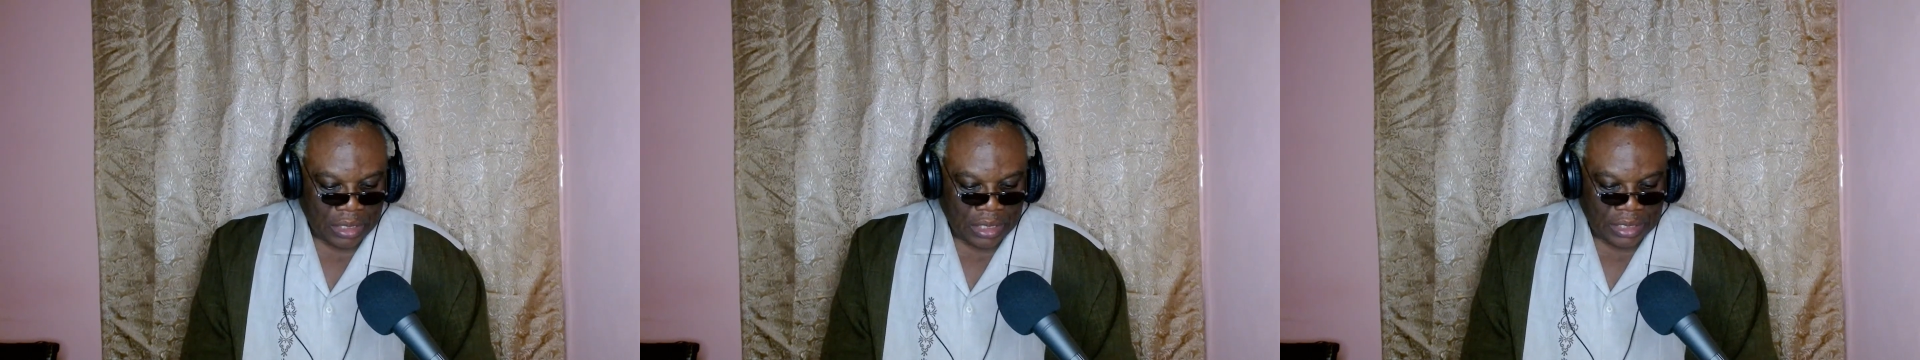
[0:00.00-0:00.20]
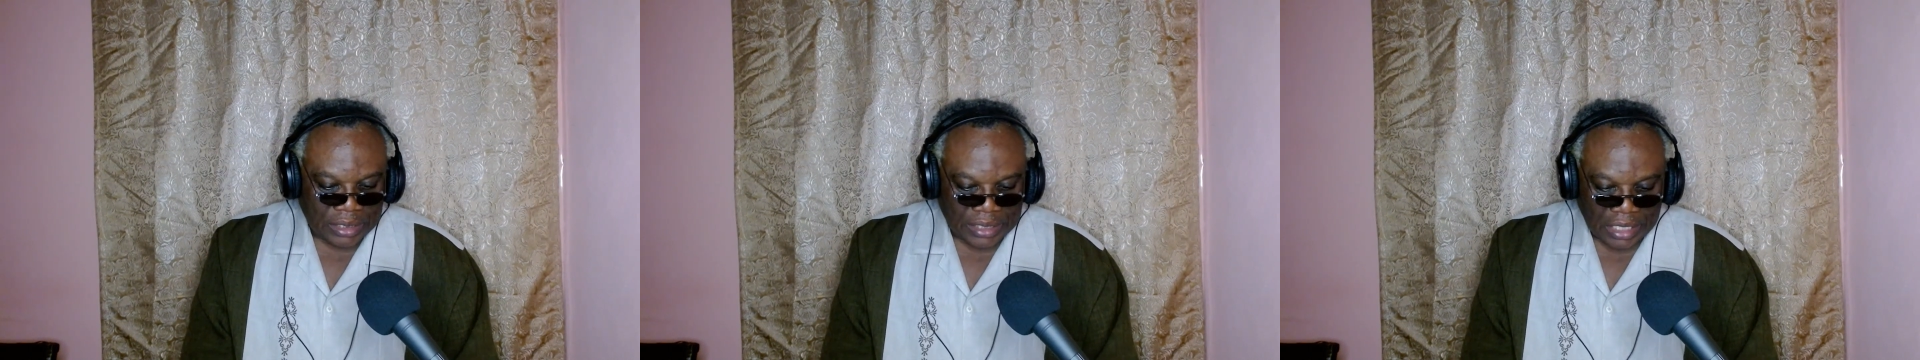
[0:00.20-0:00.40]

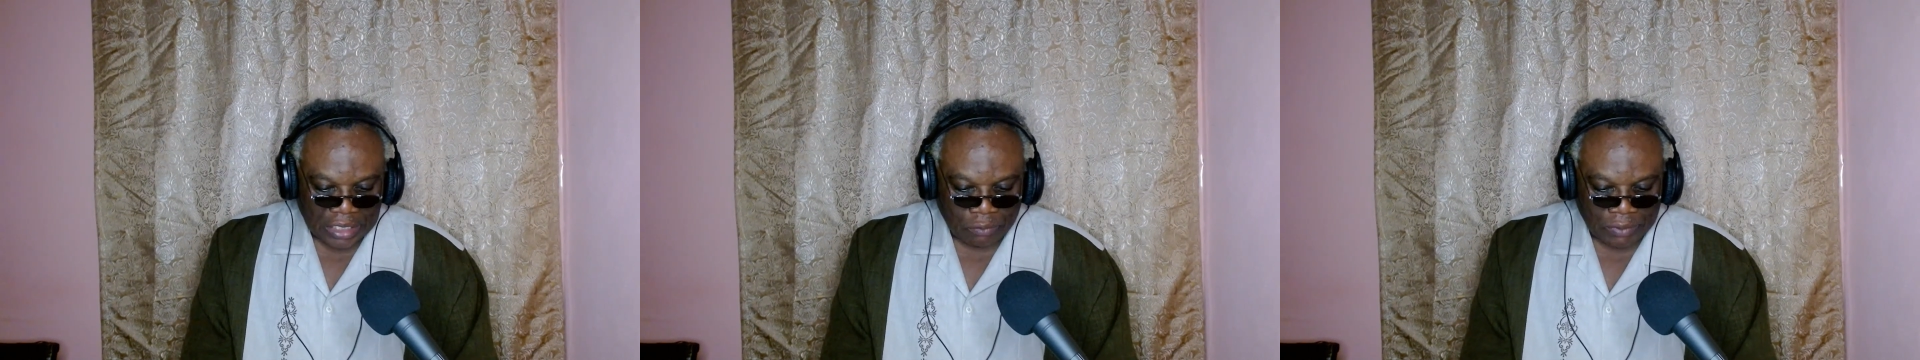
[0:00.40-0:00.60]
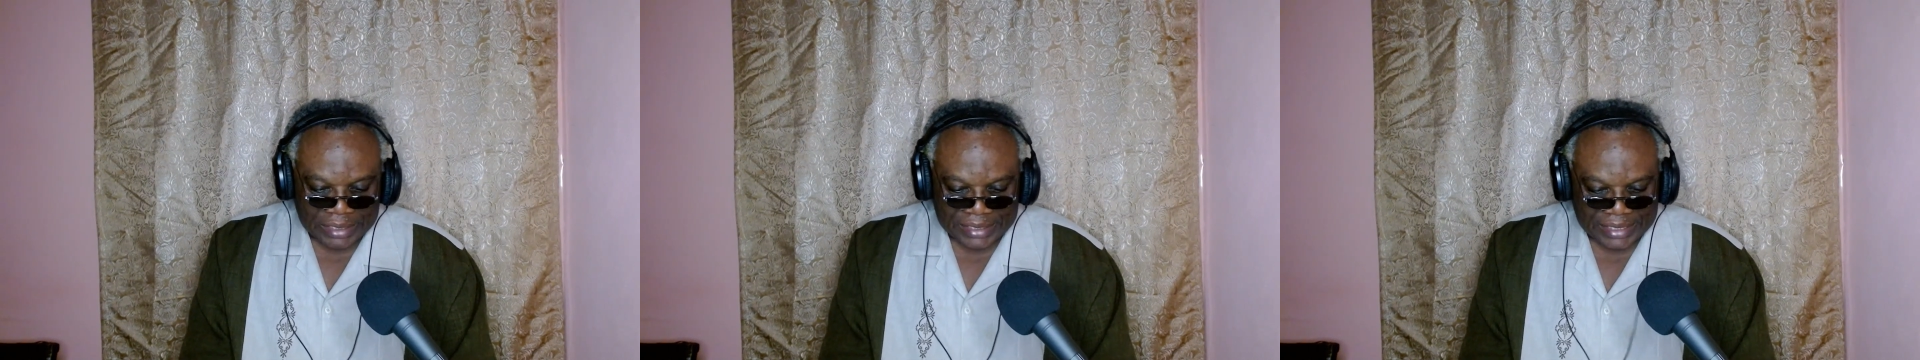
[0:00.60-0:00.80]

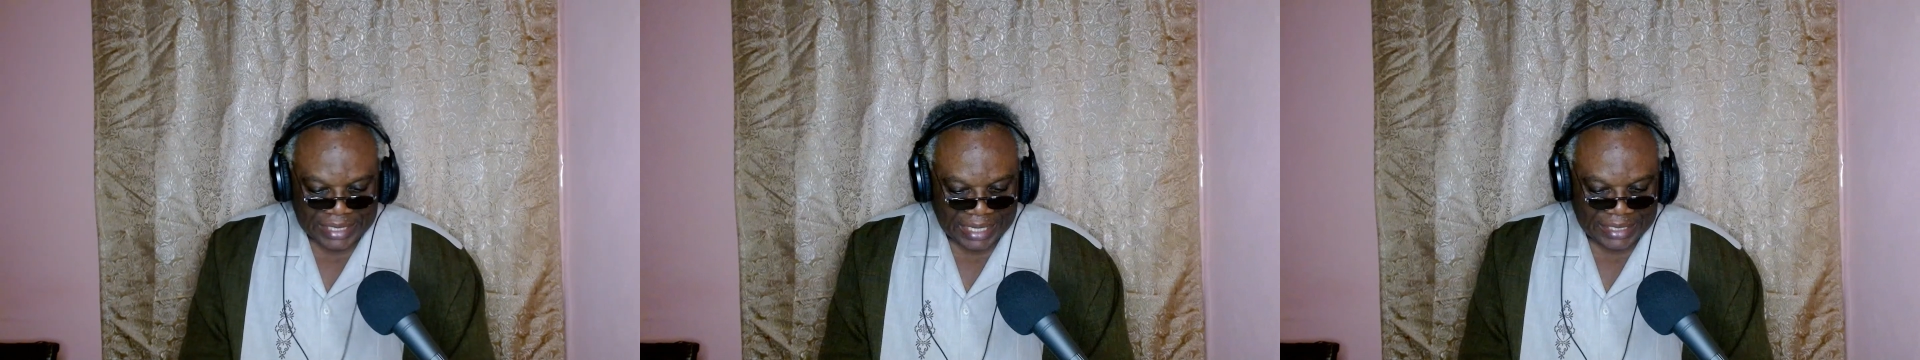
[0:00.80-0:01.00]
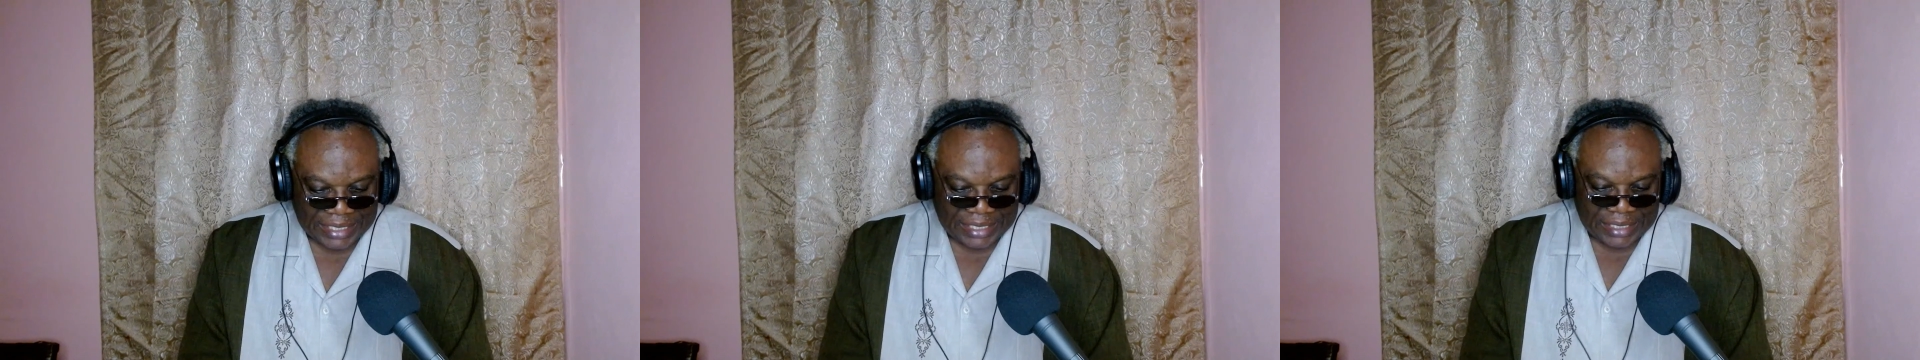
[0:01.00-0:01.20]

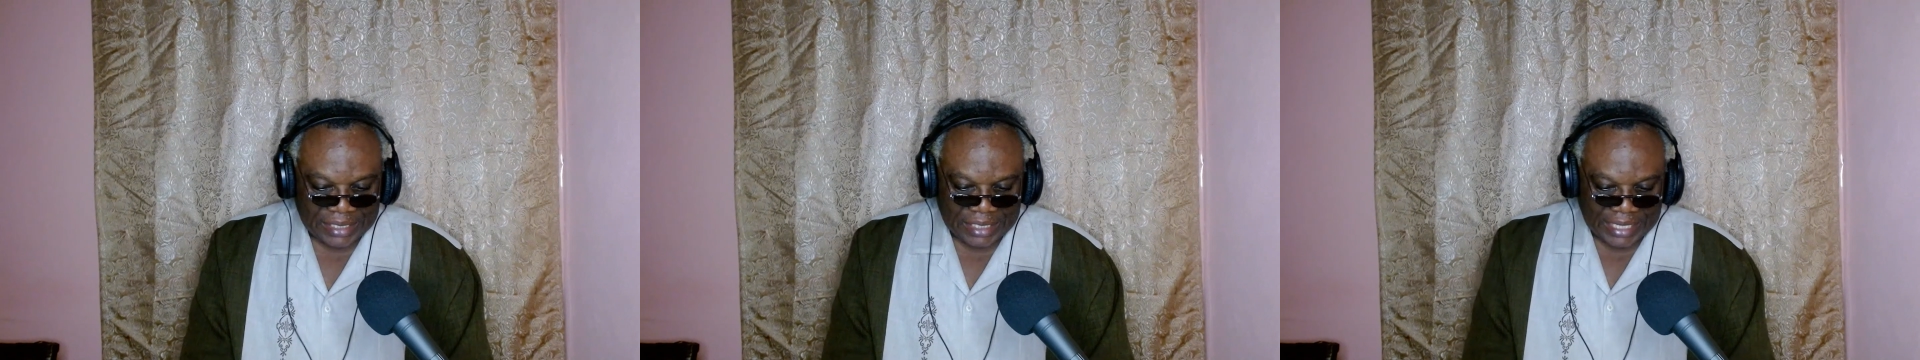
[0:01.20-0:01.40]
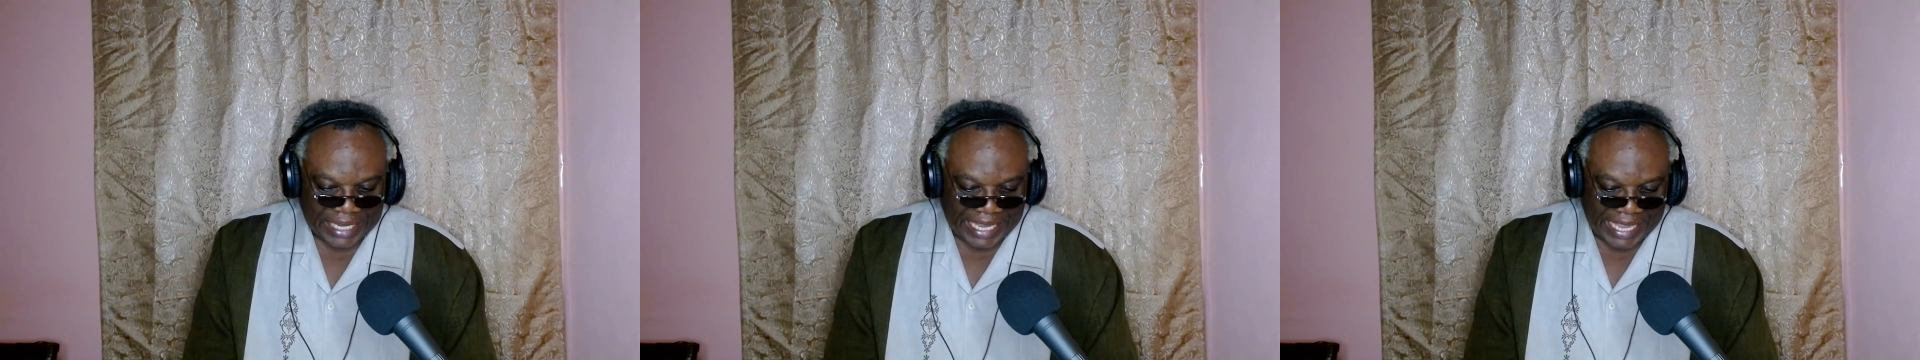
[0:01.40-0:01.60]

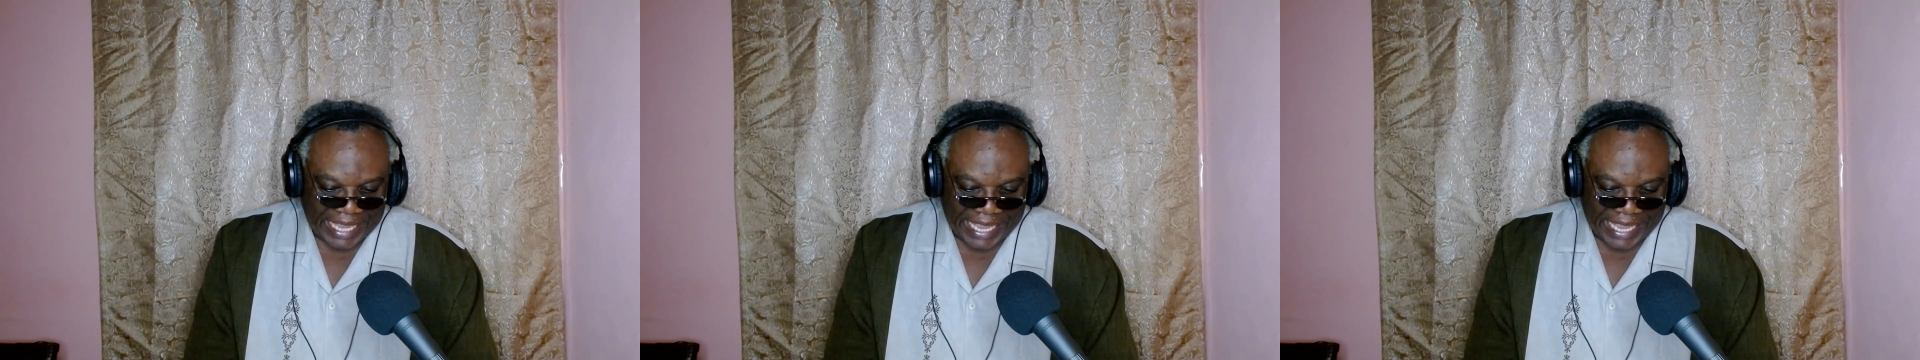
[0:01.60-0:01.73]
notwithstanding